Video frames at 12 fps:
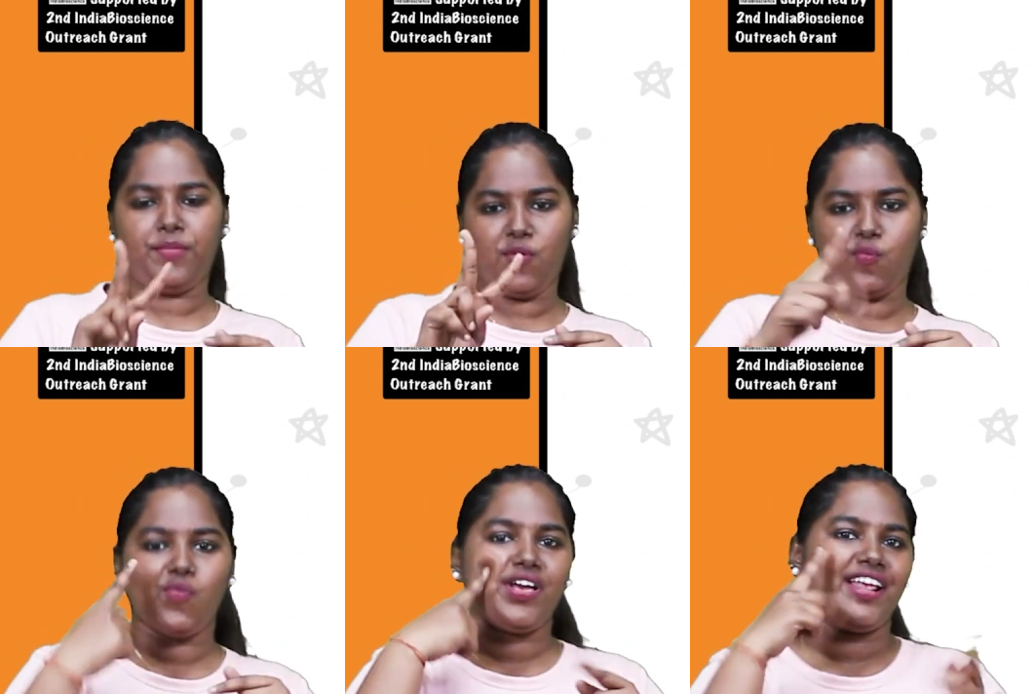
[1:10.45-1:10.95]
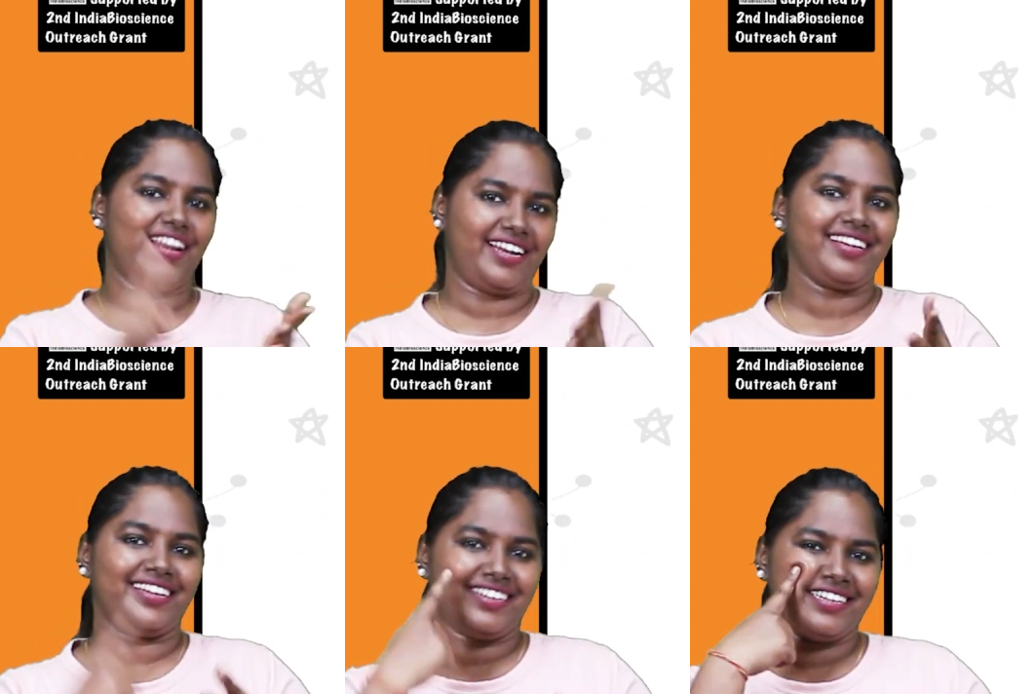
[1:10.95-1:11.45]
about
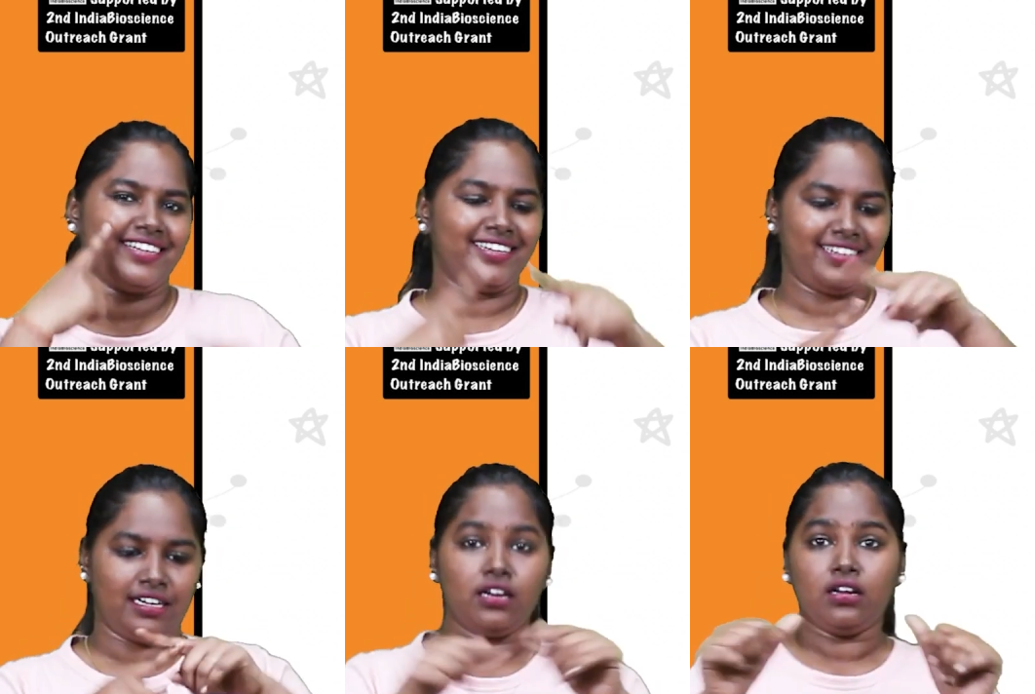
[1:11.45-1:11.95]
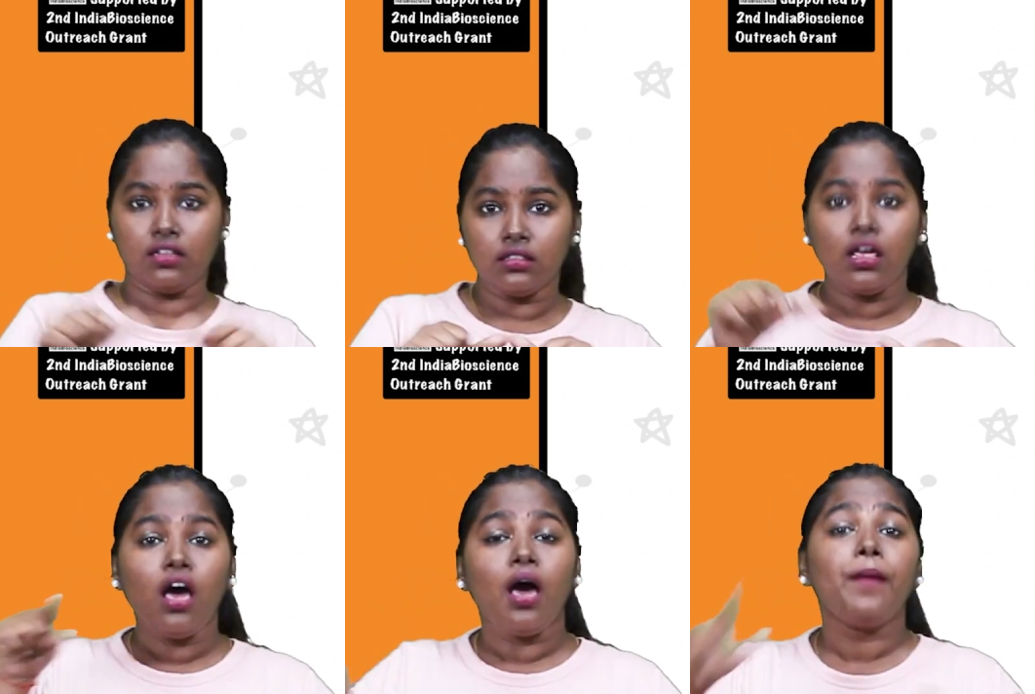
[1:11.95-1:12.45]
why different trees
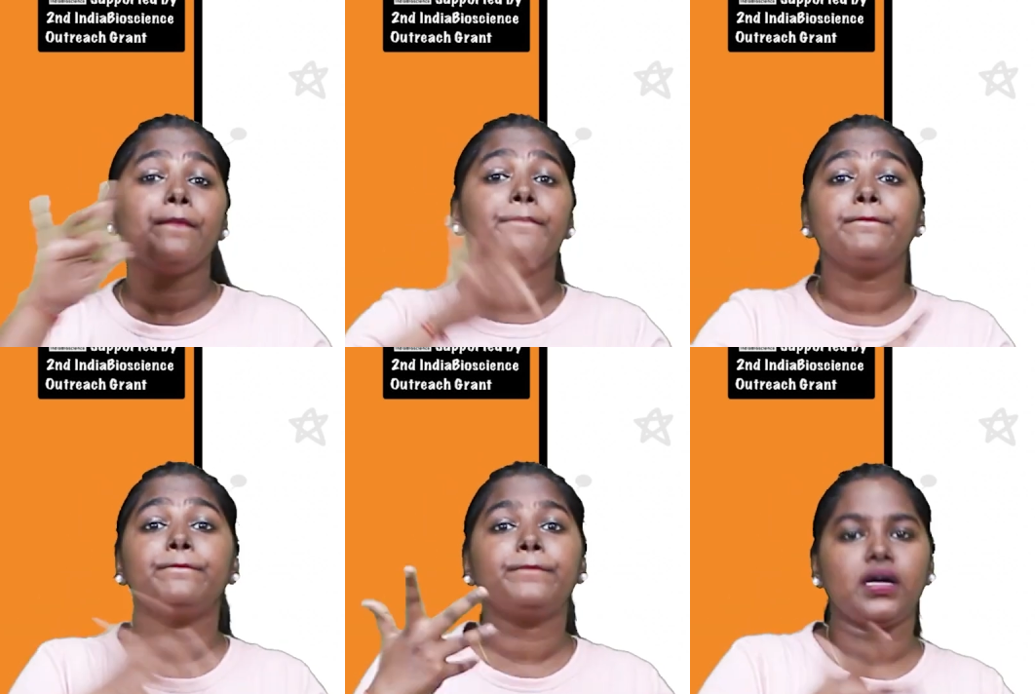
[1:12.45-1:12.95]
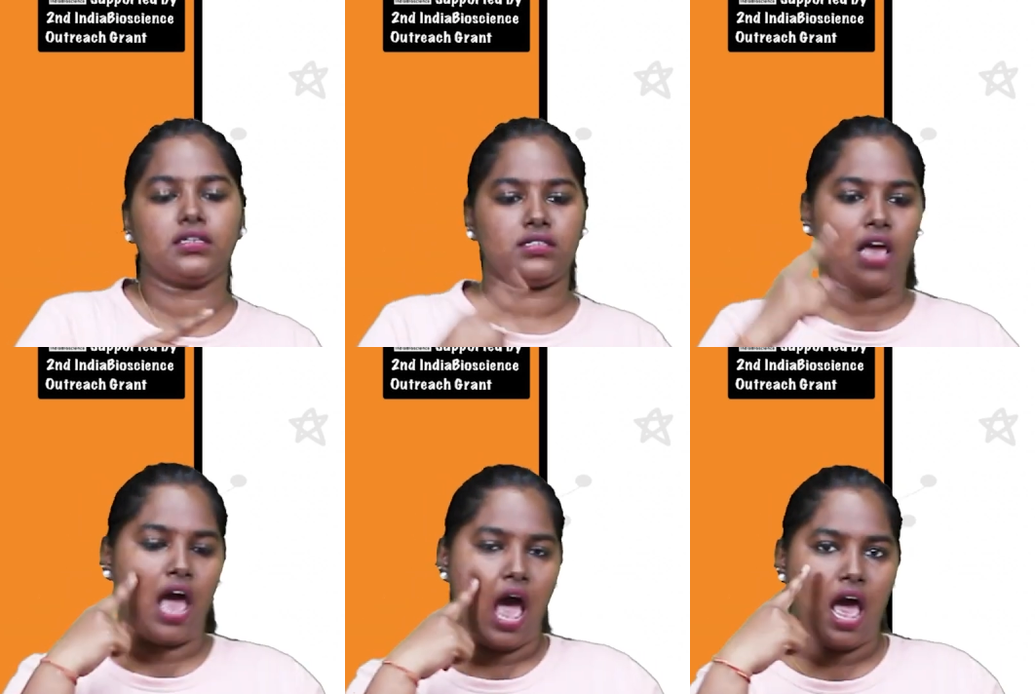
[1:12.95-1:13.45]
grow to different
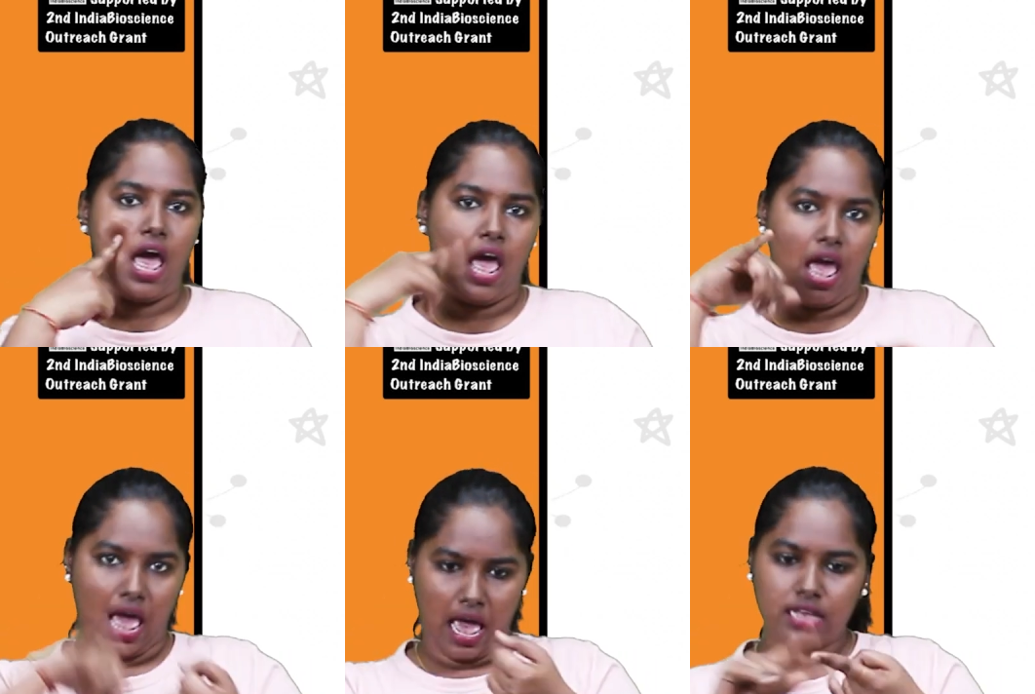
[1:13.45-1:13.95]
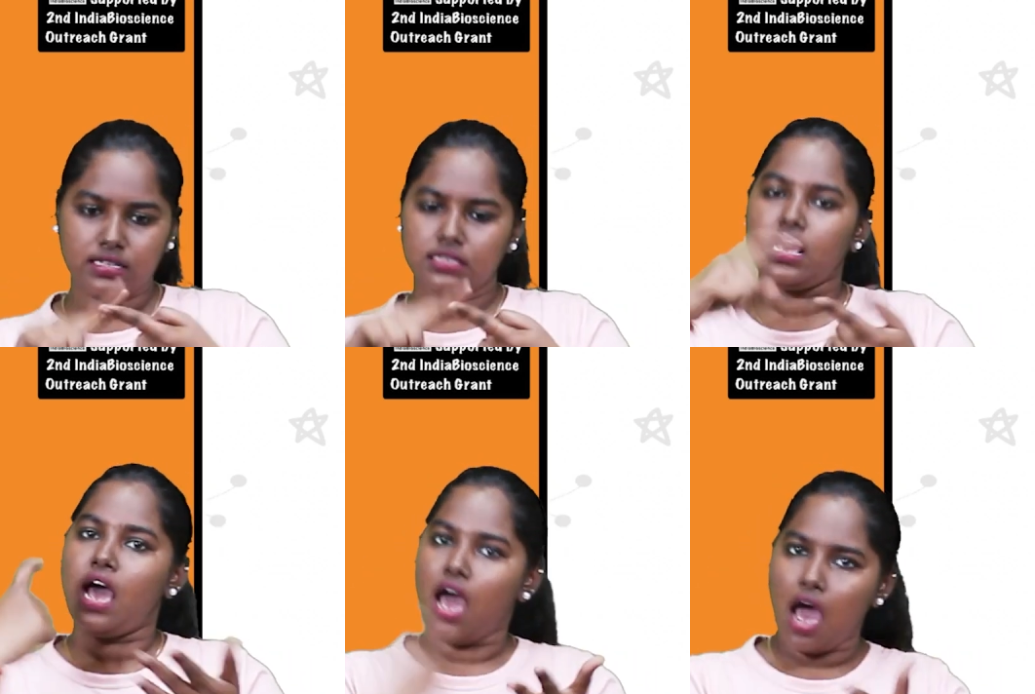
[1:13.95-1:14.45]
heights and ask her
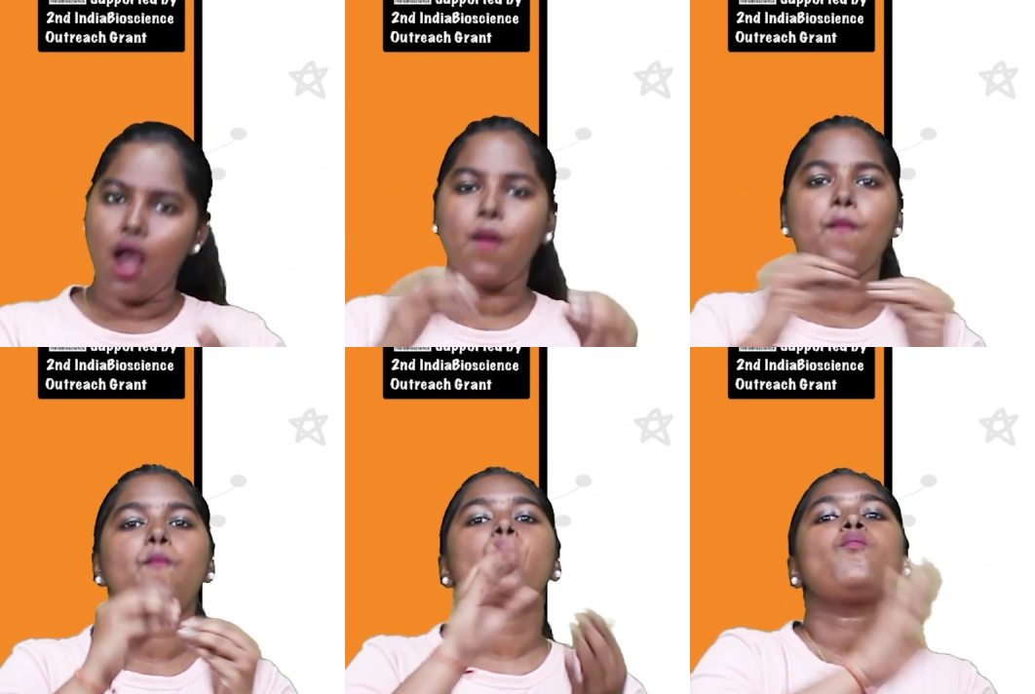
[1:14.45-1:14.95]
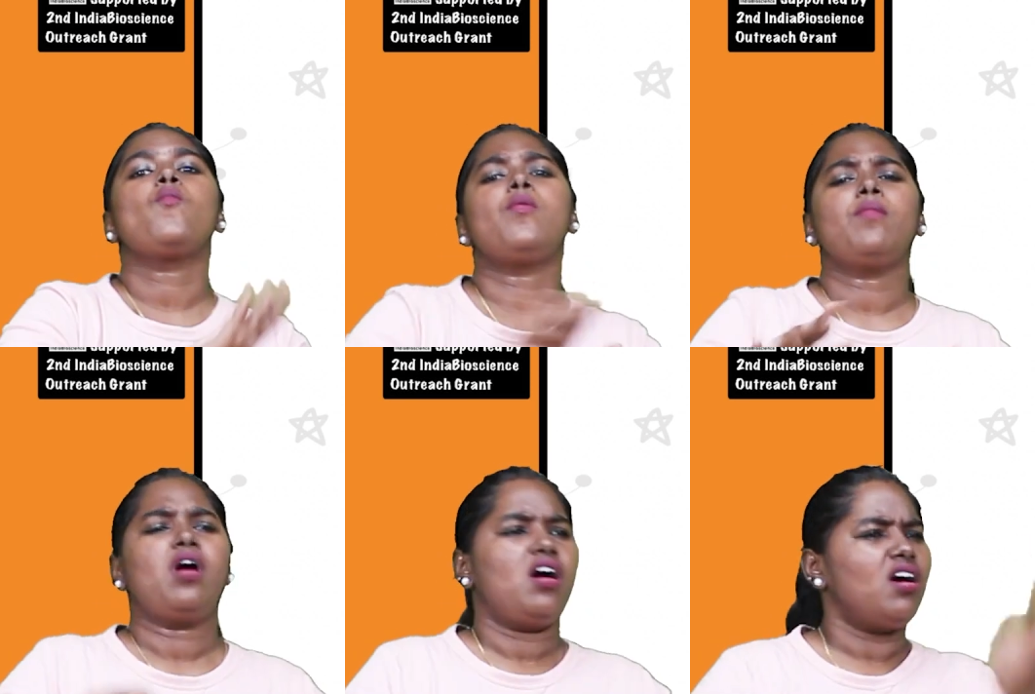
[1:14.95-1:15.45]
about her love for
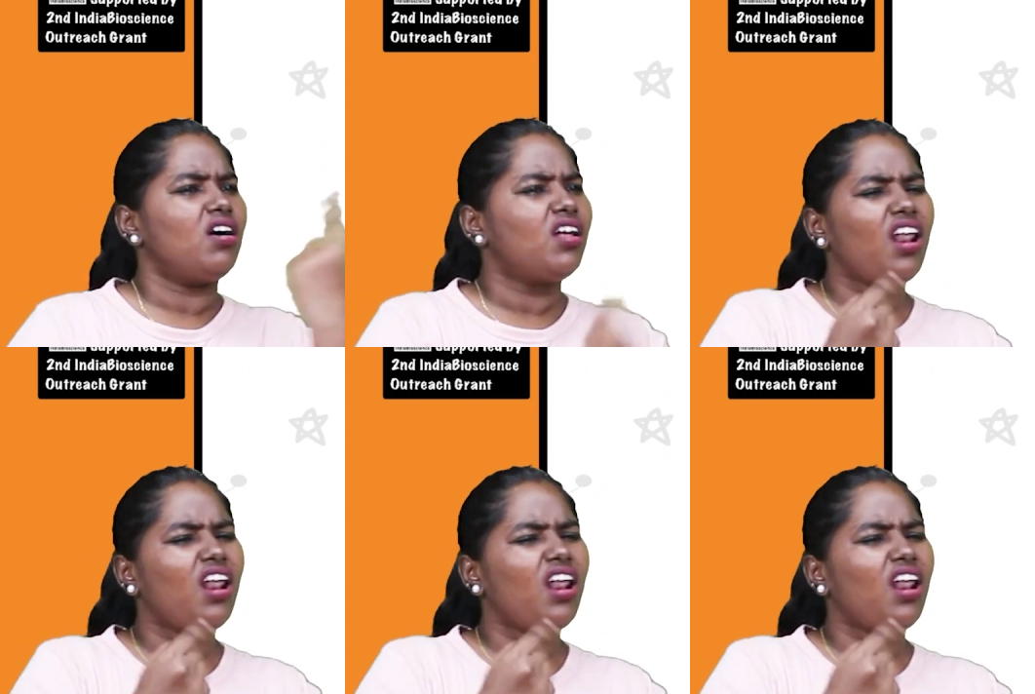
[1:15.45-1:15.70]
plants.